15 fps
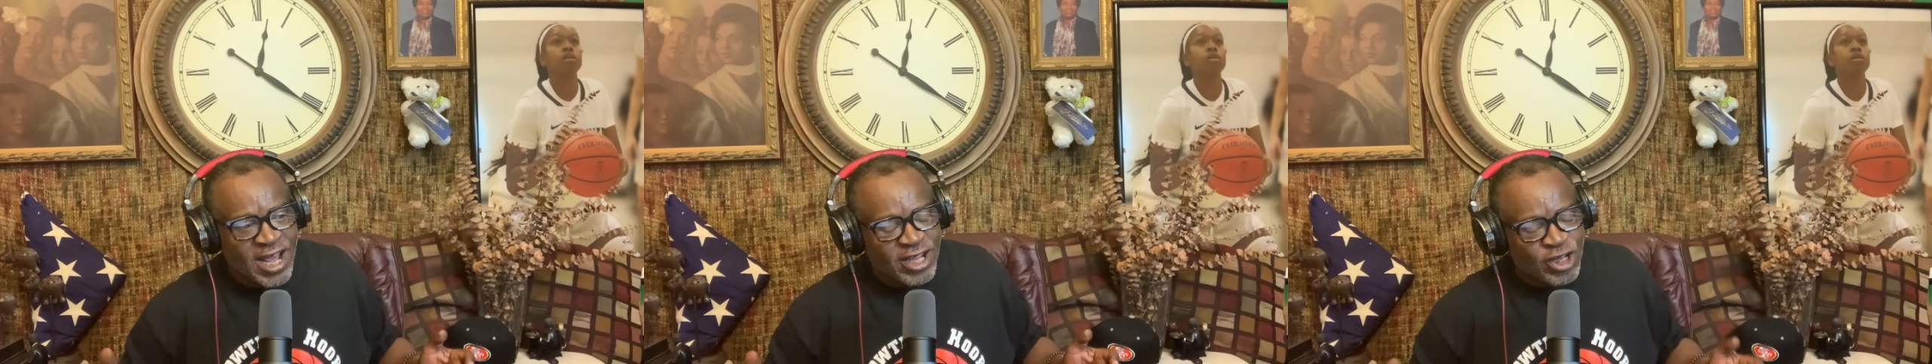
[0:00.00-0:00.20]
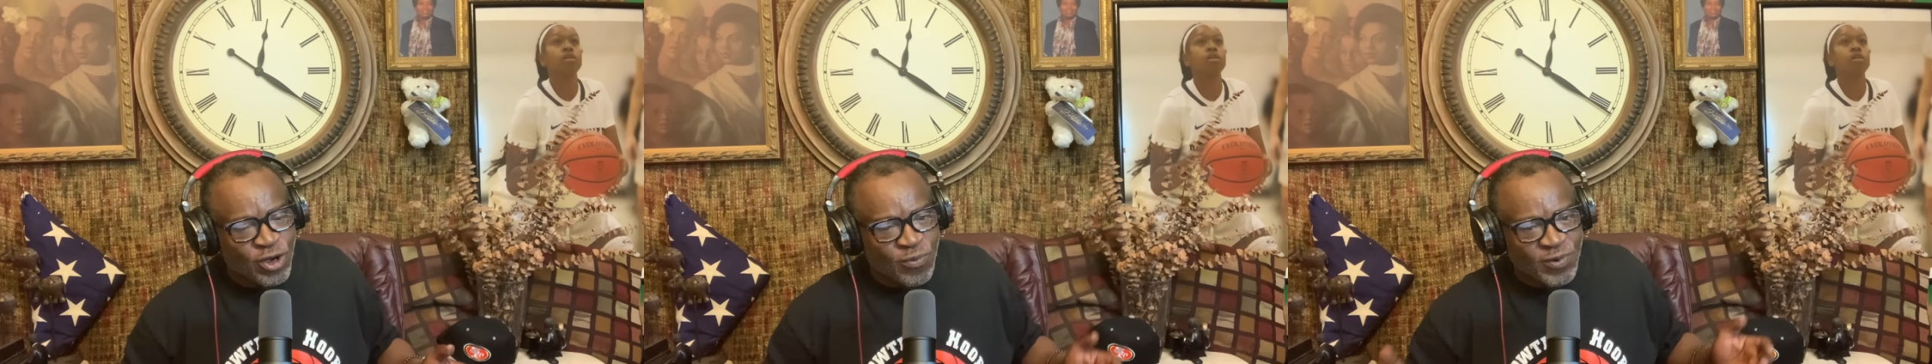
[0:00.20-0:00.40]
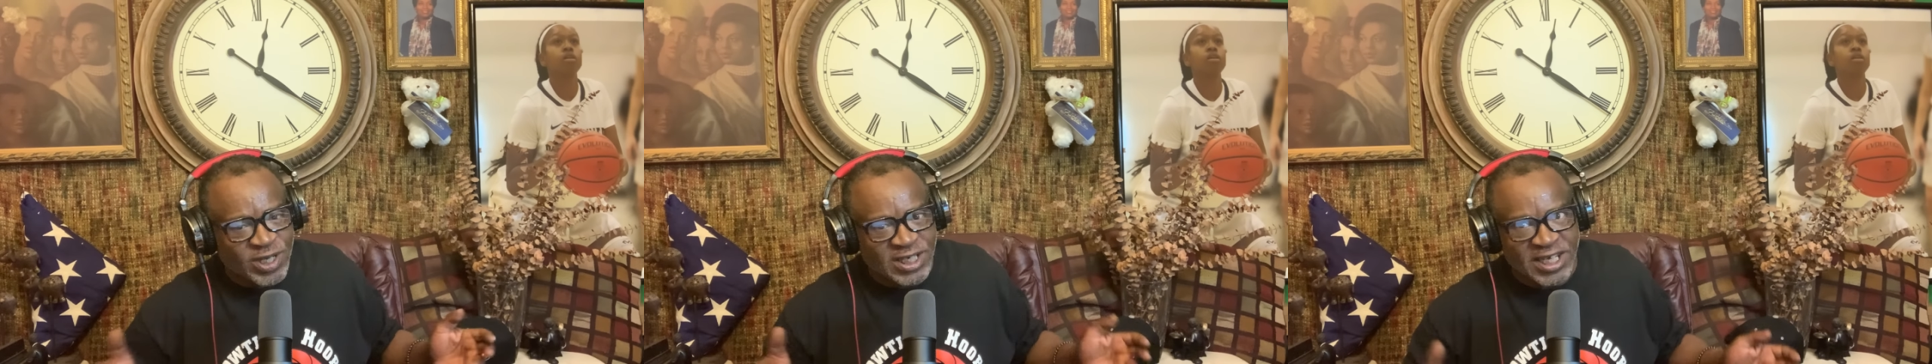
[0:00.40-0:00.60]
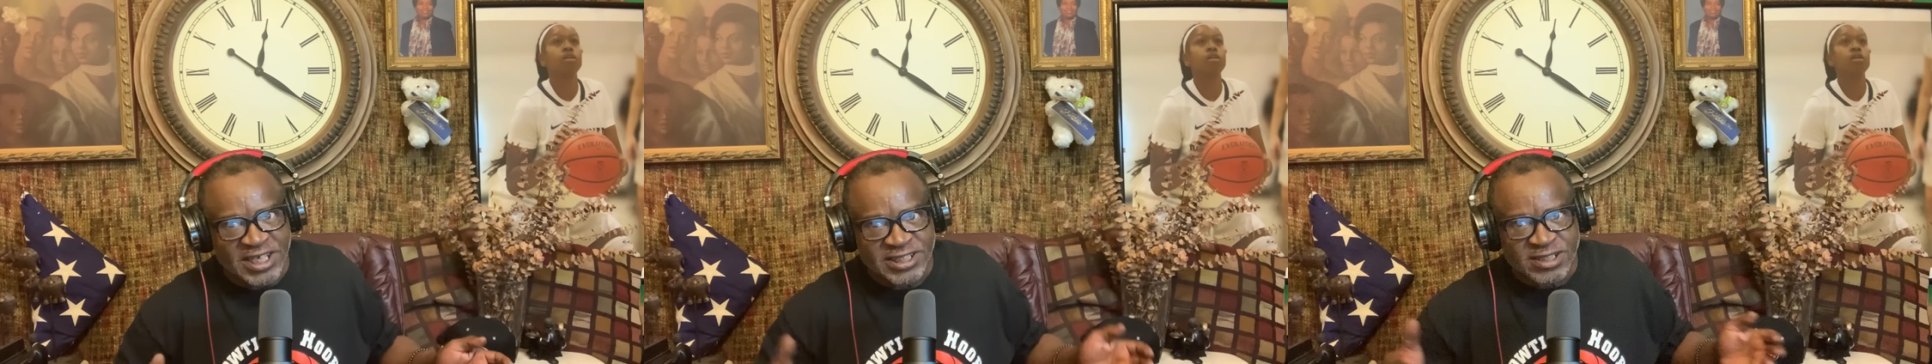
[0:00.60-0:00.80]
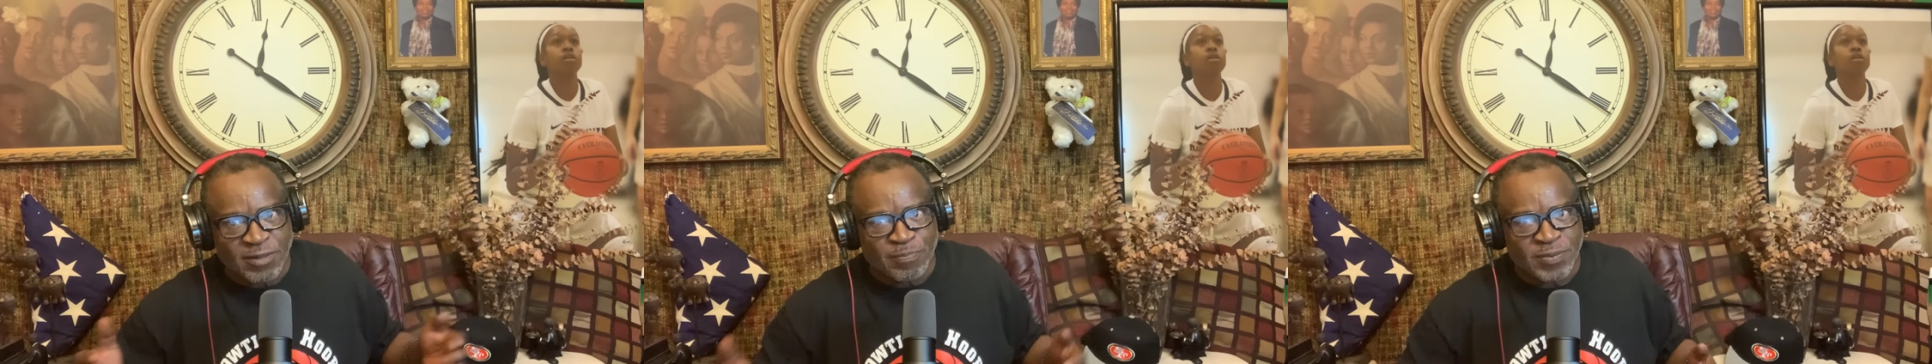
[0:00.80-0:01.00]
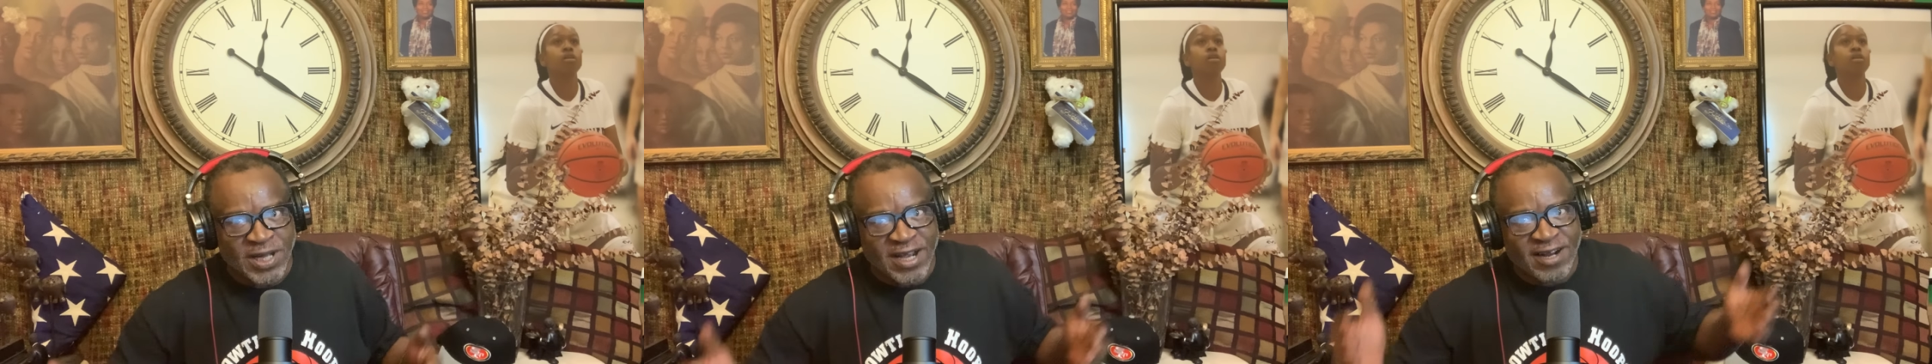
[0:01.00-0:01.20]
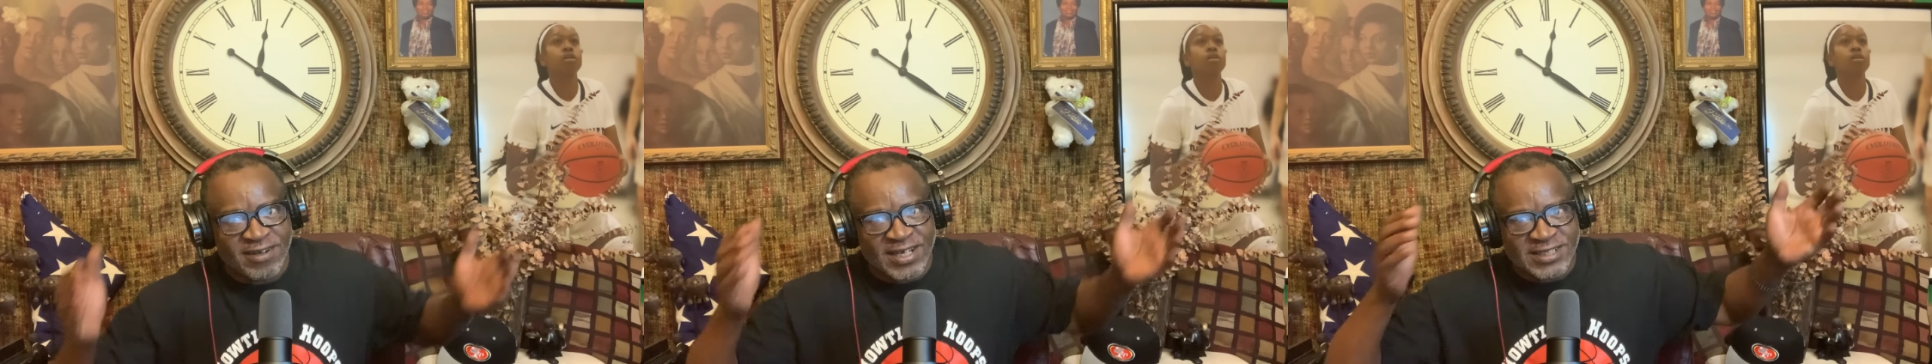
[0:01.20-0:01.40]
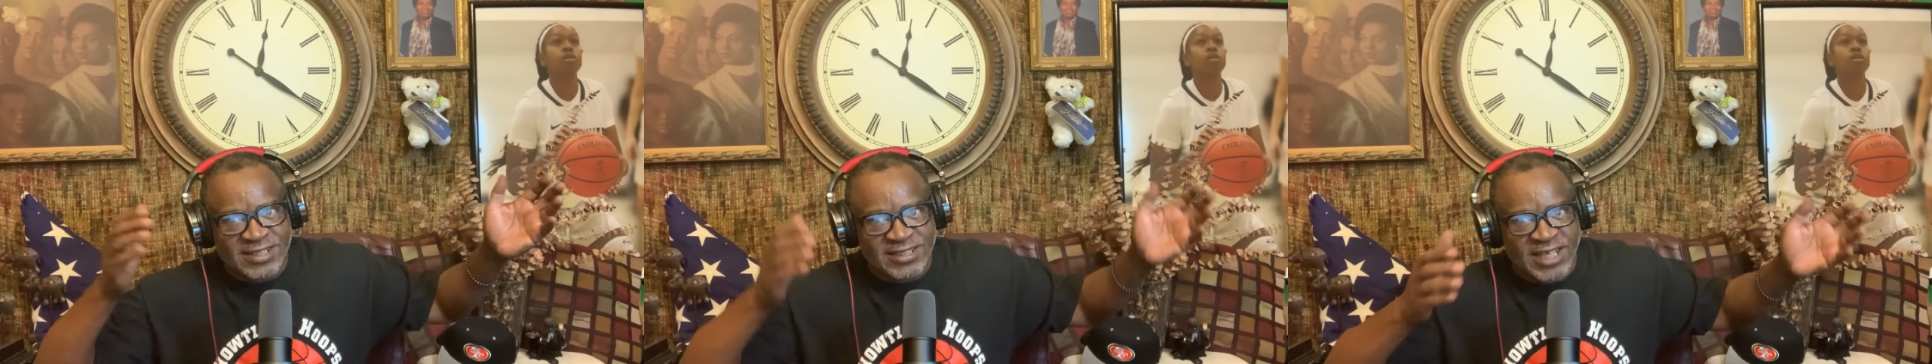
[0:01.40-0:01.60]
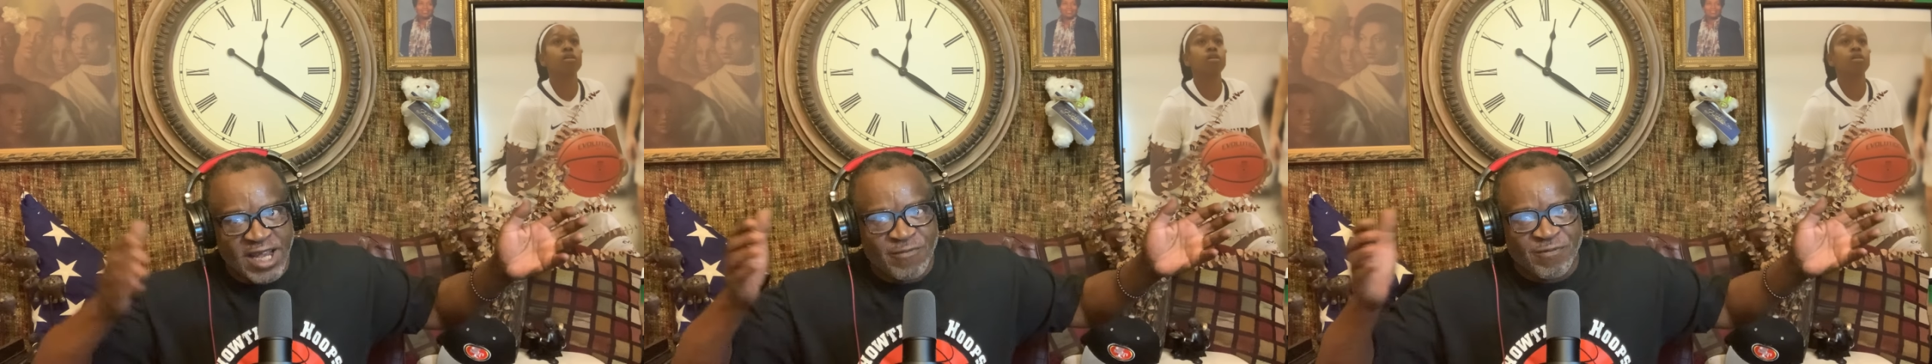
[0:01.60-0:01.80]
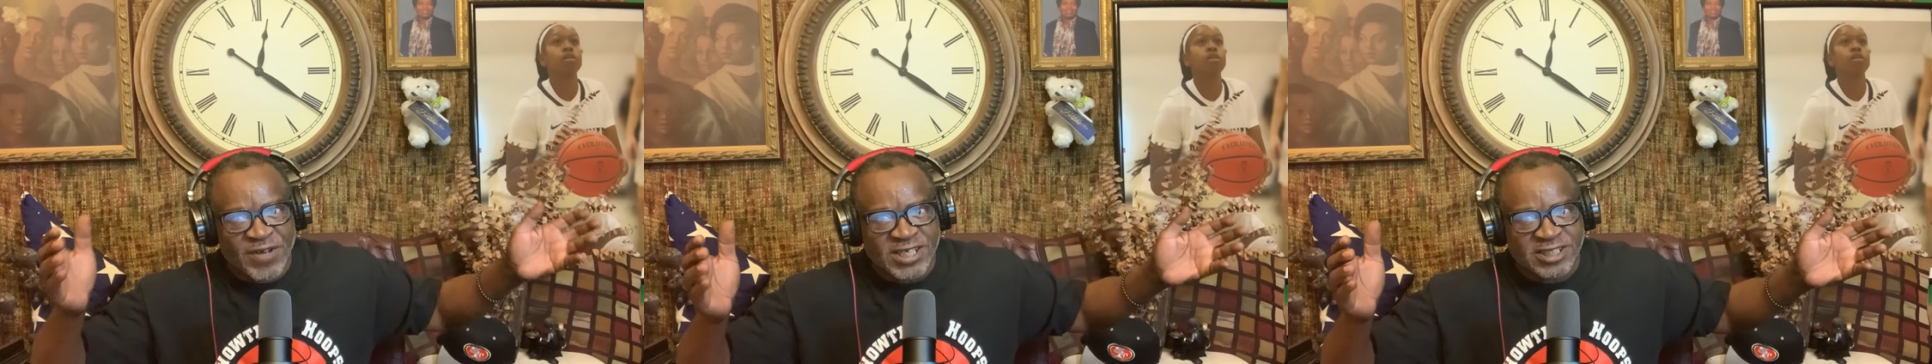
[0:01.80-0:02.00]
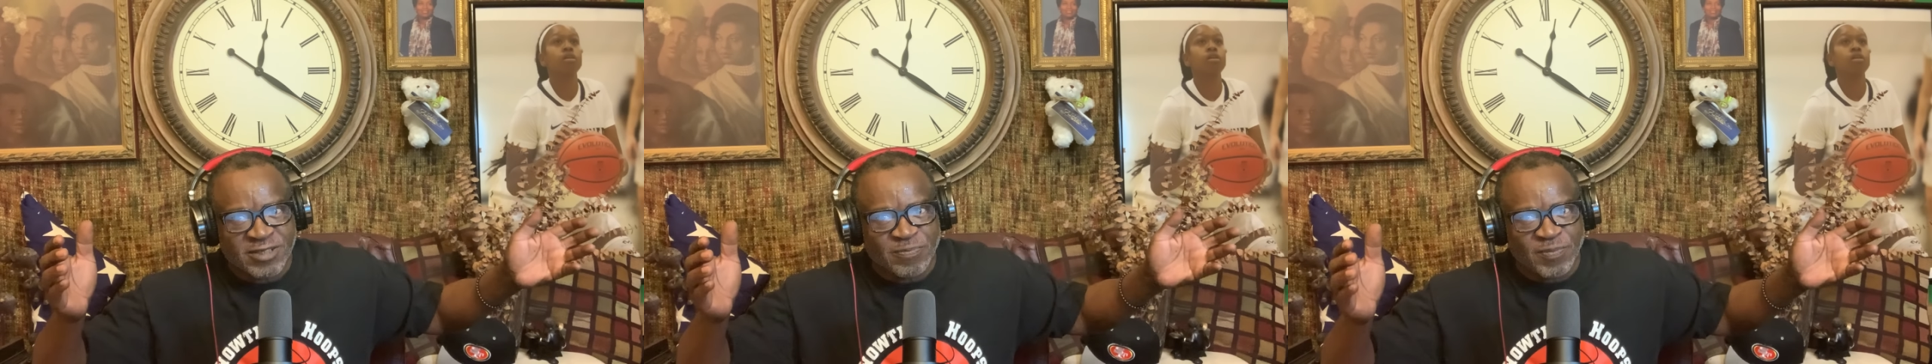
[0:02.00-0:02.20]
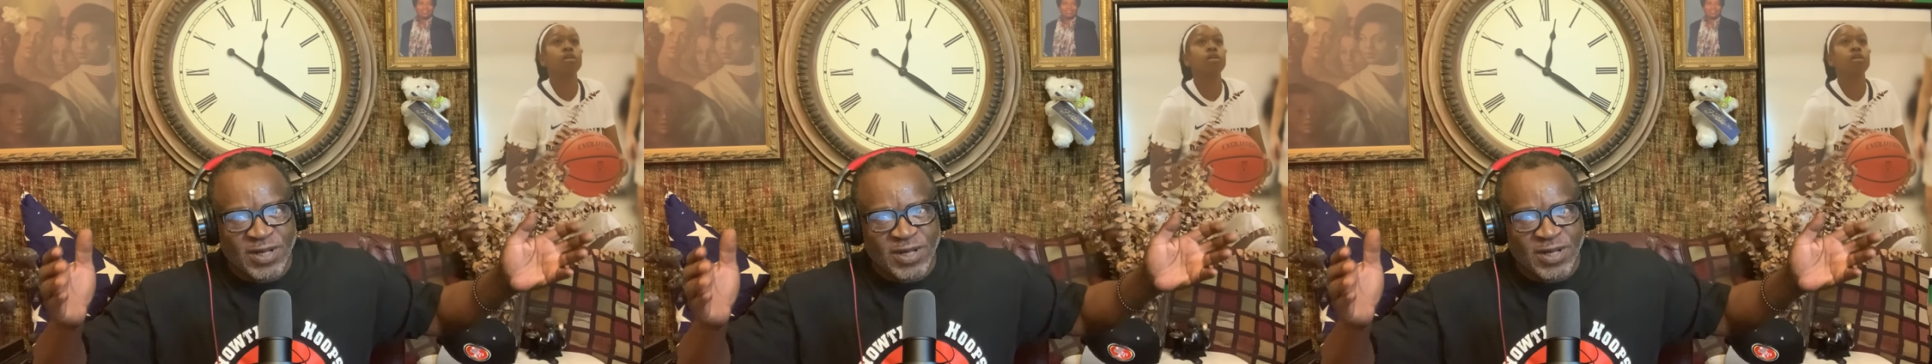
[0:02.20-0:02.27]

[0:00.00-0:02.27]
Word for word: You release a player that's Defensive